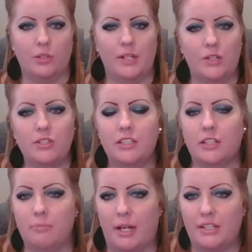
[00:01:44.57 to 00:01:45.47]
So here's
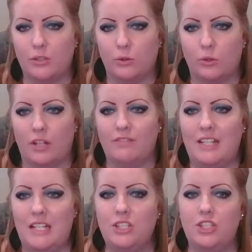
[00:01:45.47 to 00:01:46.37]
the combined total of
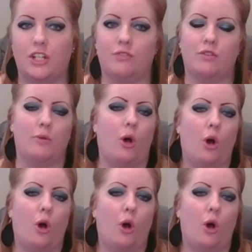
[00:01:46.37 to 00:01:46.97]
each year from